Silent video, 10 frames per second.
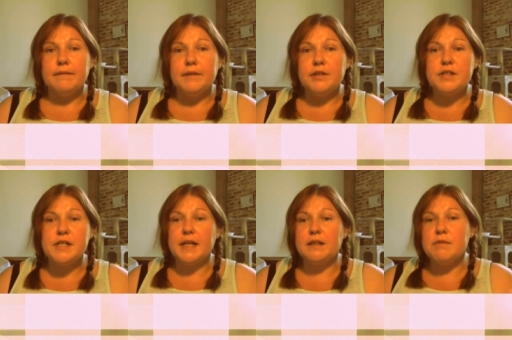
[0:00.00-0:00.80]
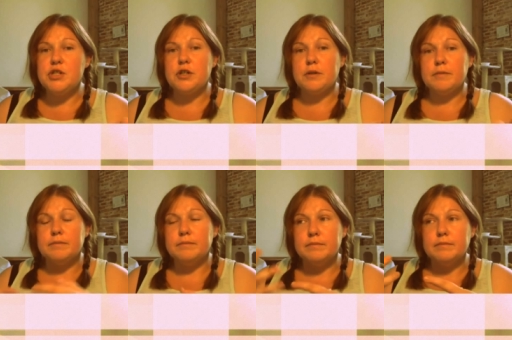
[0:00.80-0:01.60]
You just take the mature
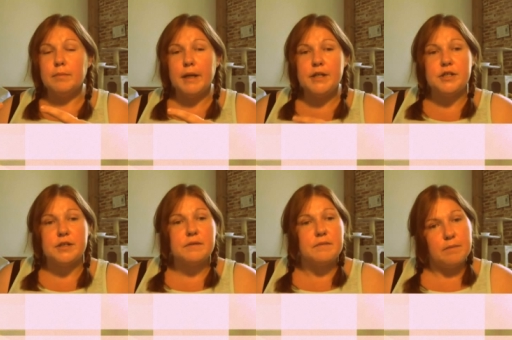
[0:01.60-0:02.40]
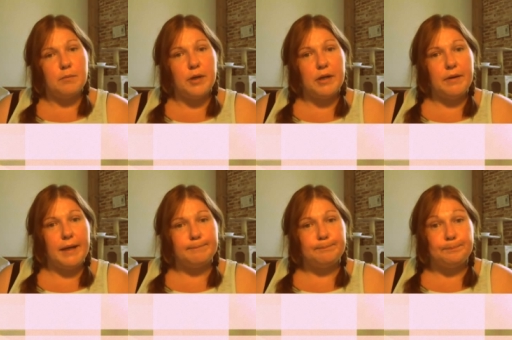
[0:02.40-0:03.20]
branches. Pretty
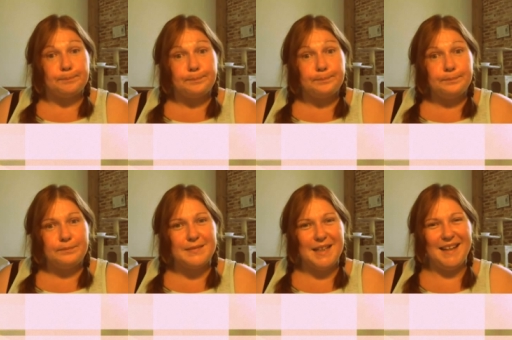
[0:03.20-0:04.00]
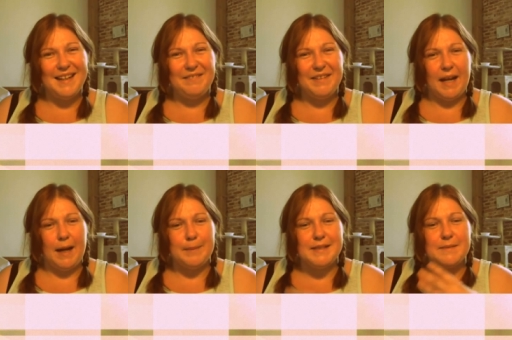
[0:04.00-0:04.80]
great. I like it when that
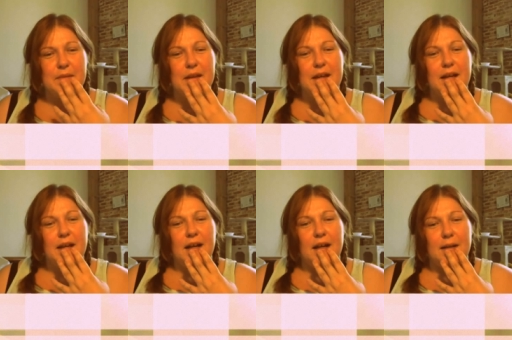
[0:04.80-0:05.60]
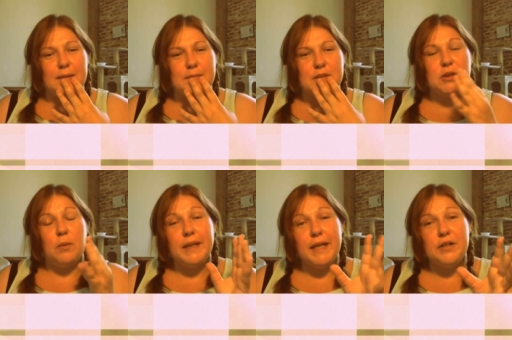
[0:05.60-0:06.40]
happens. So
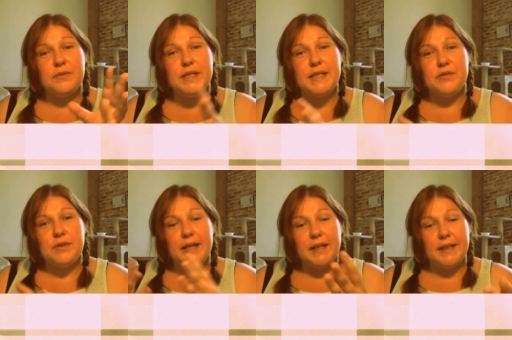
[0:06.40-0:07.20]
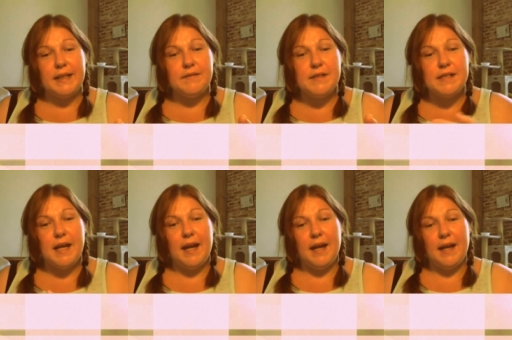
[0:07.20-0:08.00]
what they do is they dry the leaves,
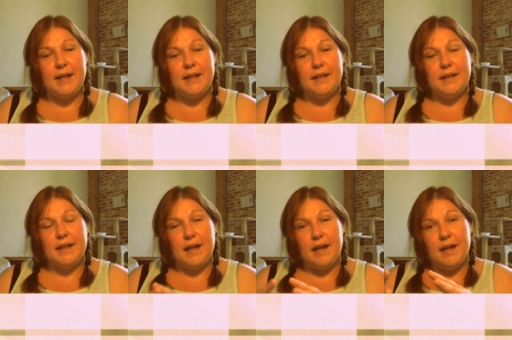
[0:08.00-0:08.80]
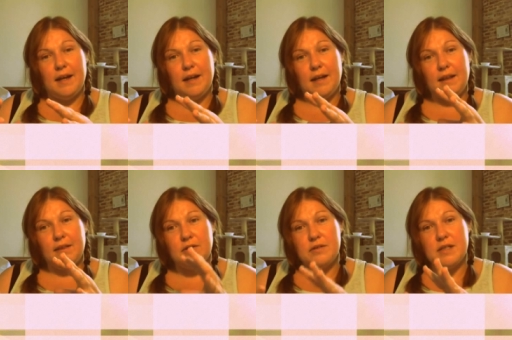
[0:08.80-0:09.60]
and then
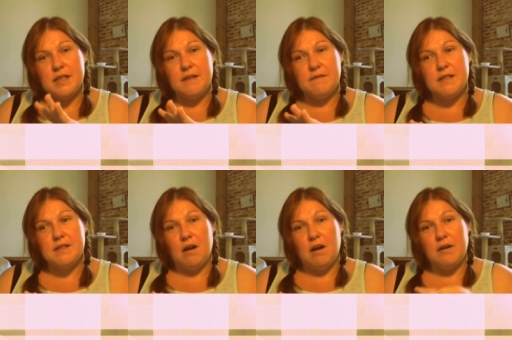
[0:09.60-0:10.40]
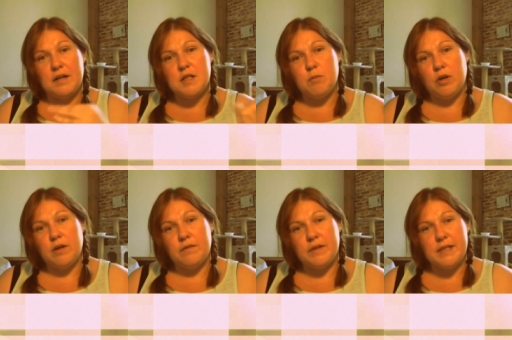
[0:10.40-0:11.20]
those leaves are
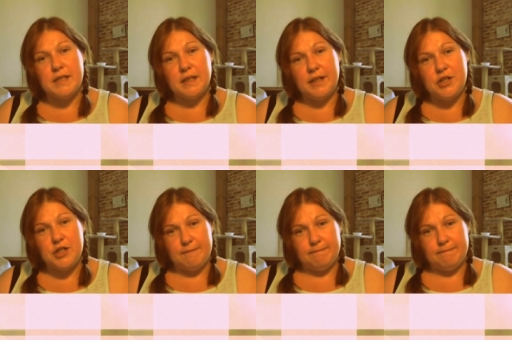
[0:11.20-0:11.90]
exported for distillation.